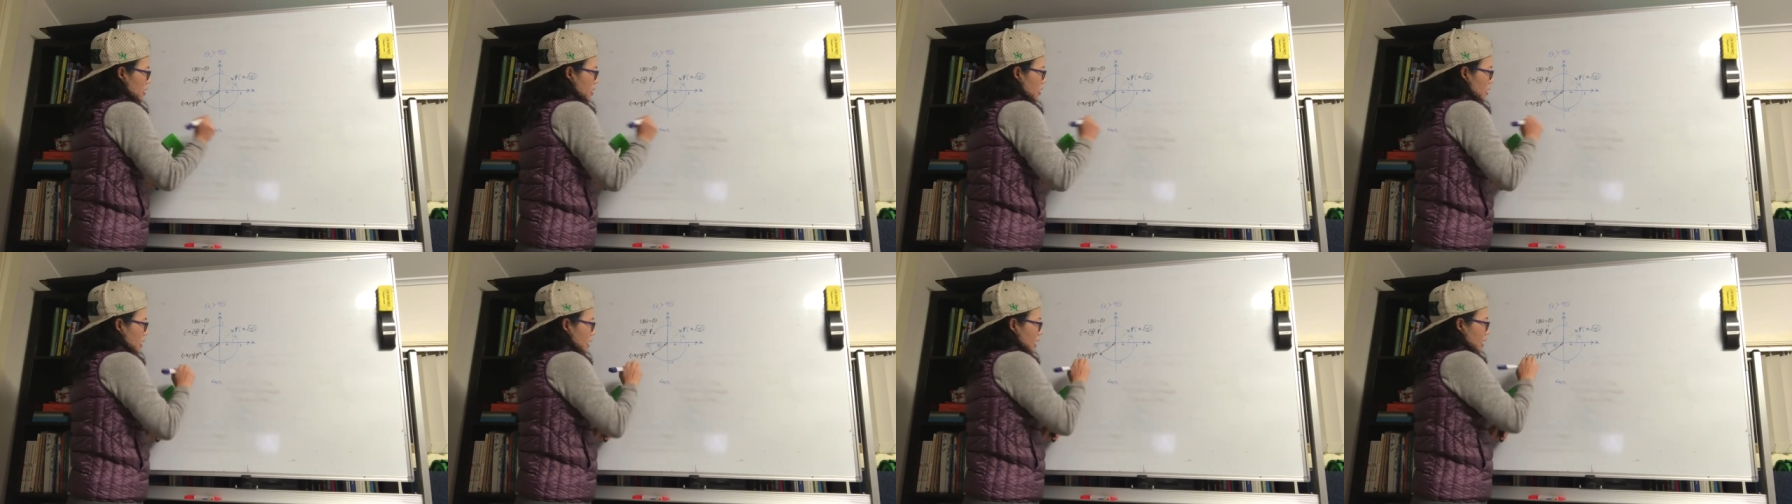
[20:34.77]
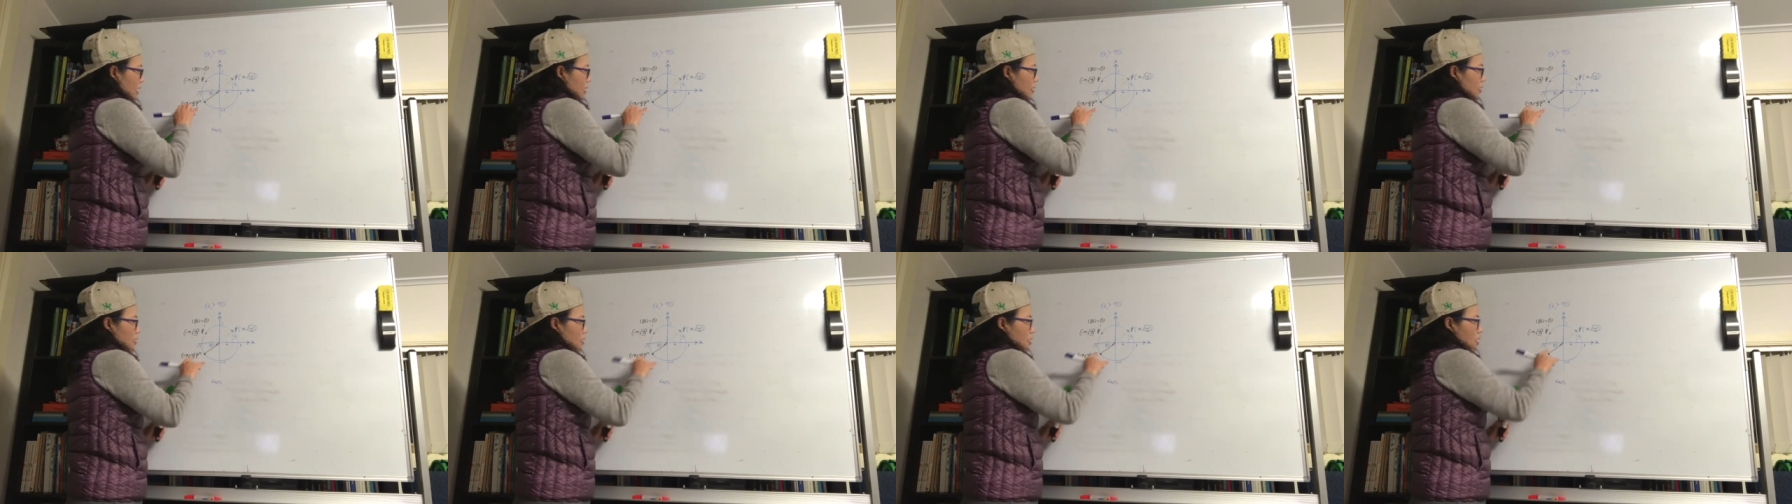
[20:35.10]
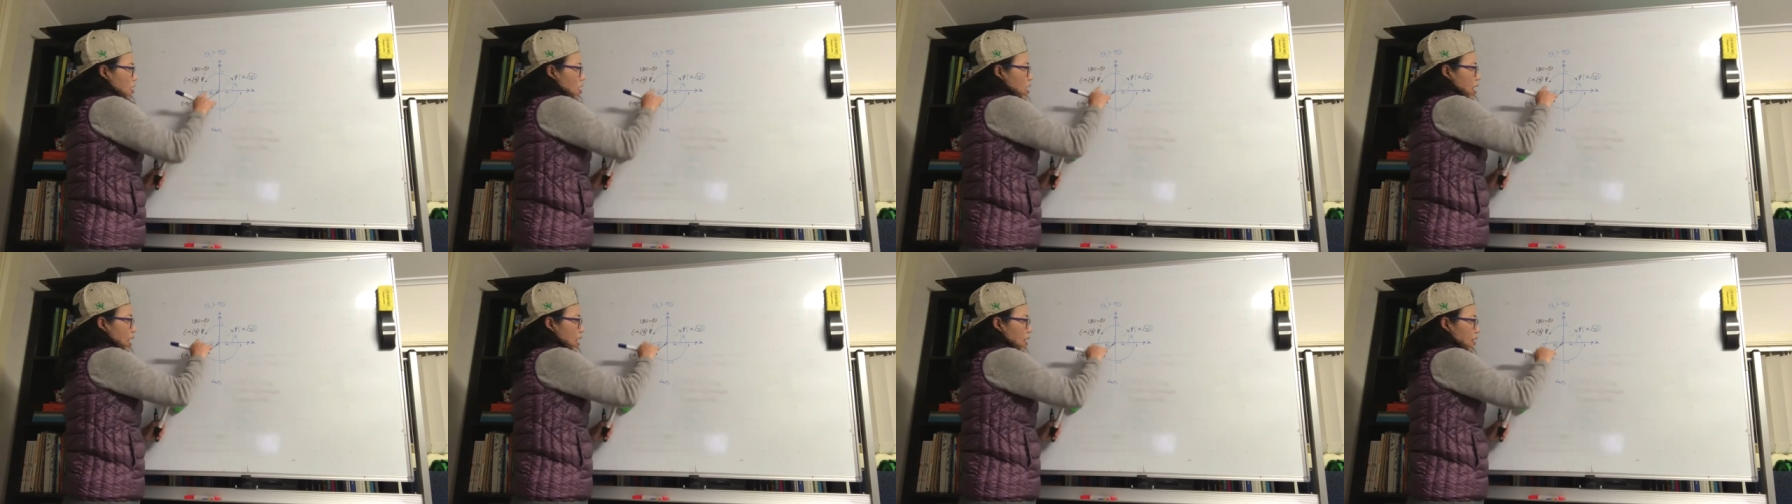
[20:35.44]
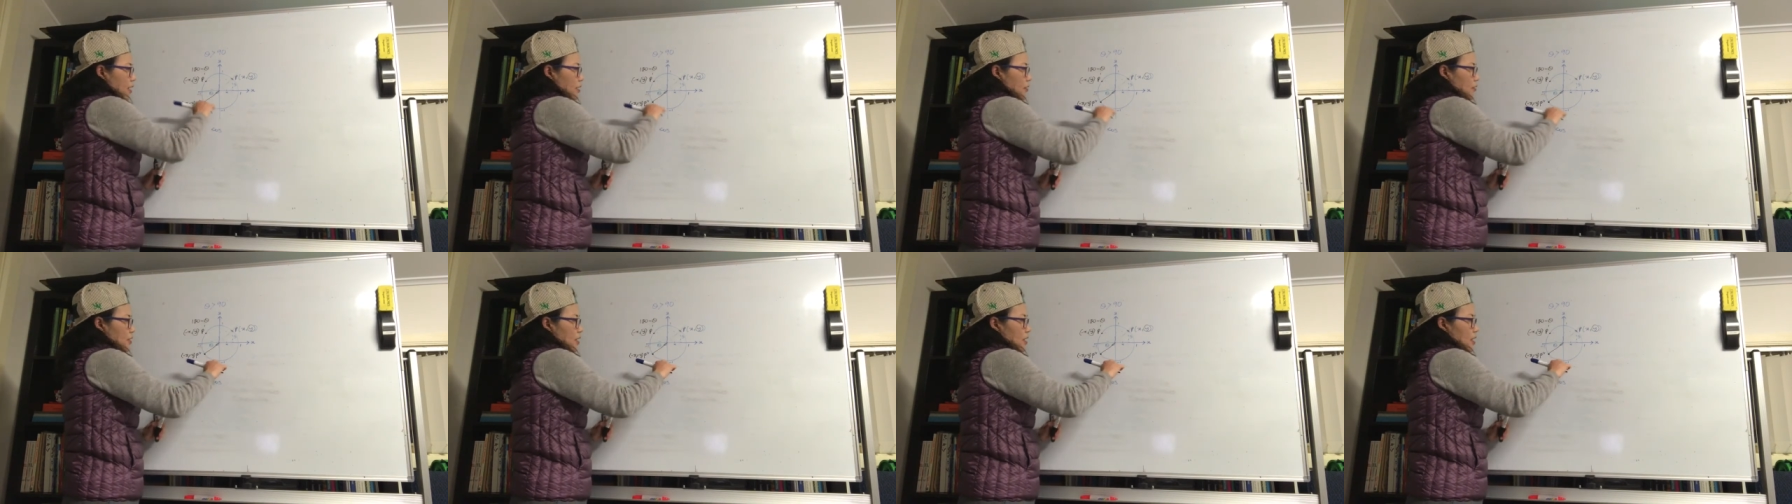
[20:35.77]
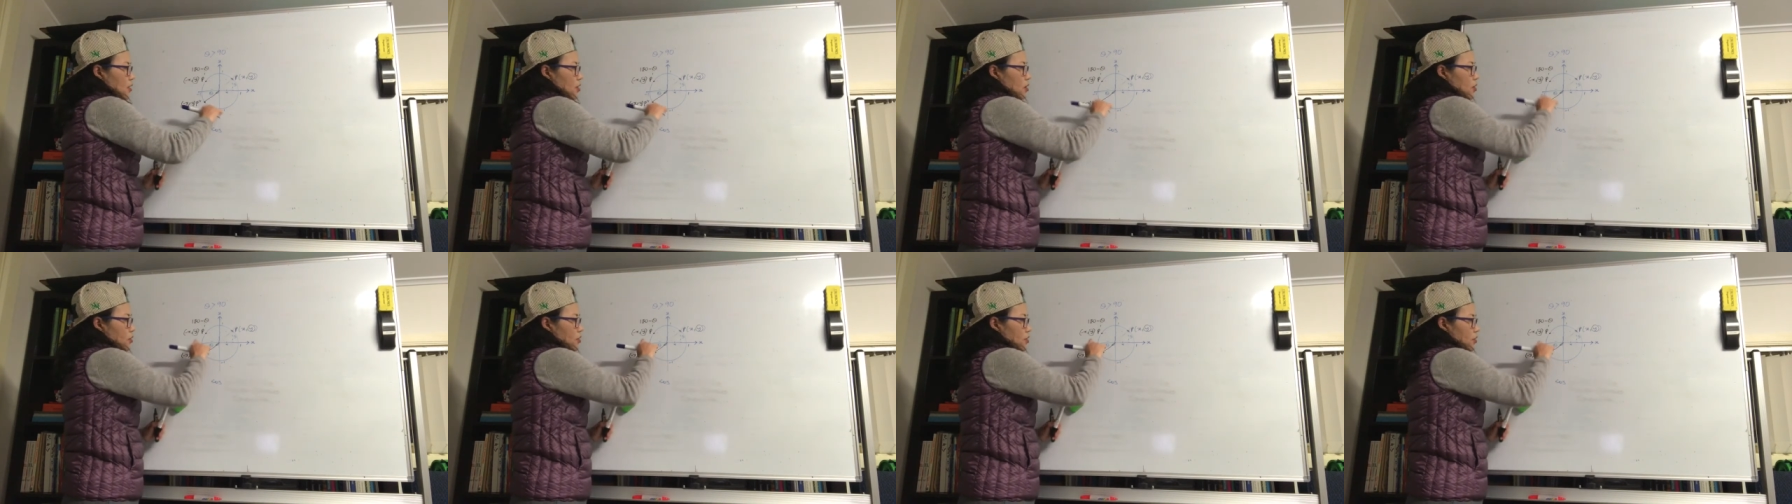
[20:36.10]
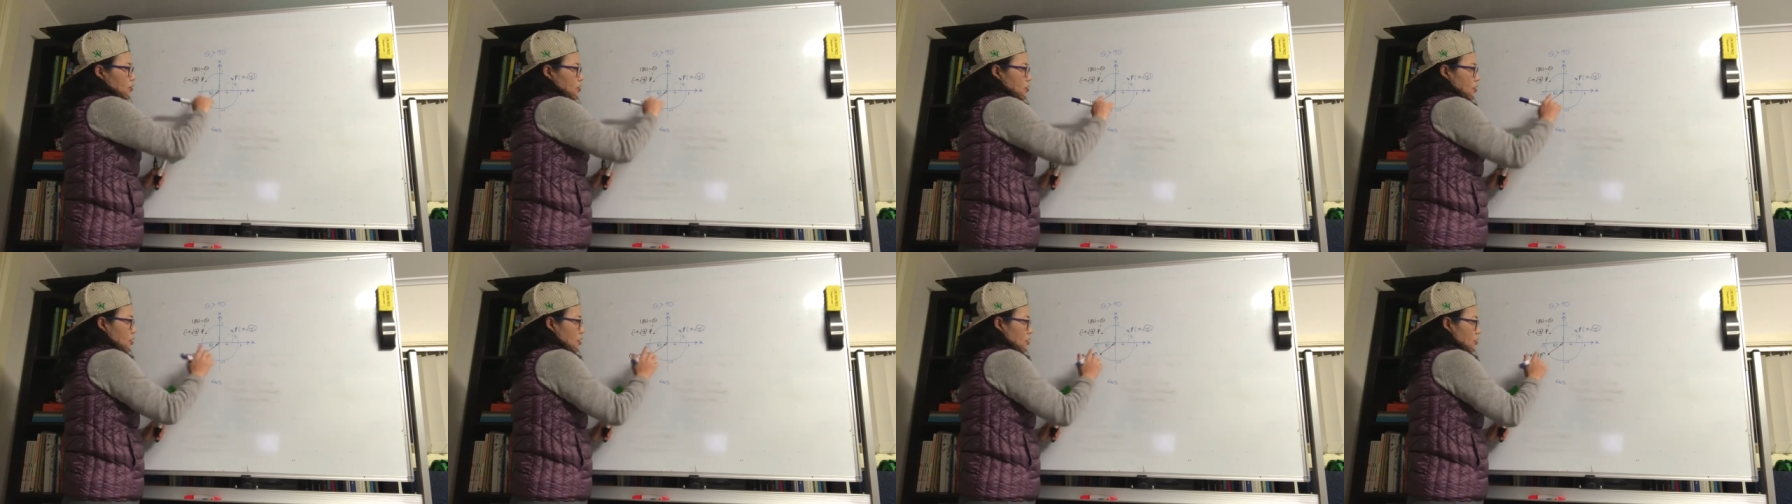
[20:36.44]
and anything on the
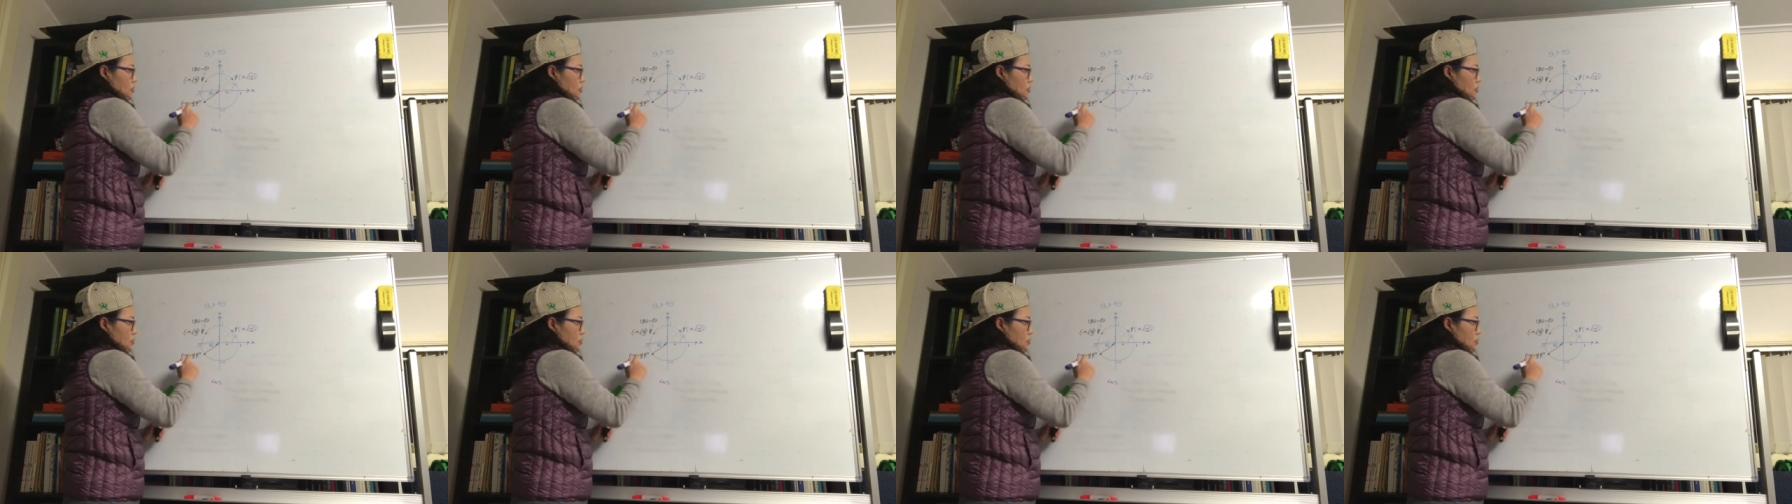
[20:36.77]
third